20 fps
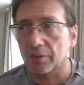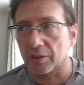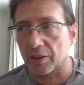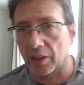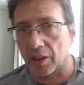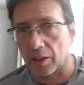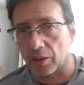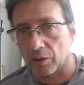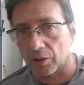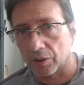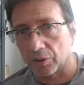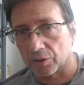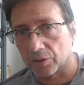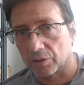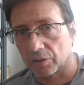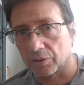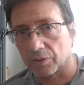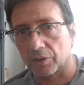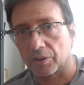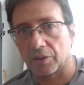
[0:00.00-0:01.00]

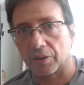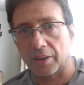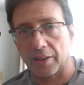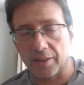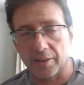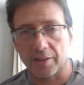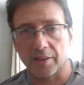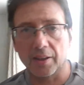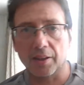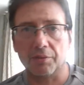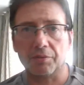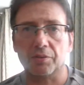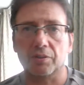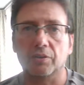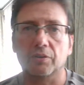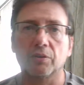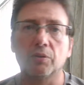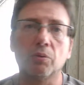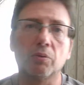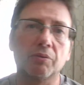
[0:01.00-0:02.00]
the
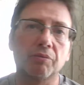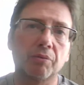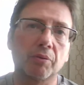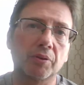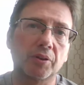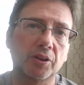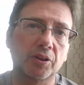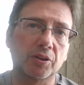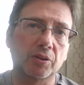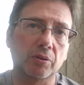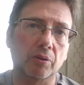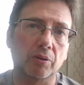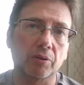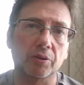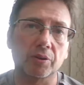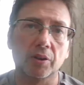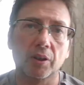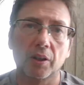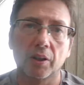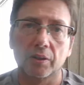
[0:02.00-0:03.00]
ETFs, look for these
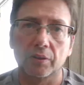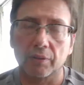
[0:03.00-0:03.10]
stocks.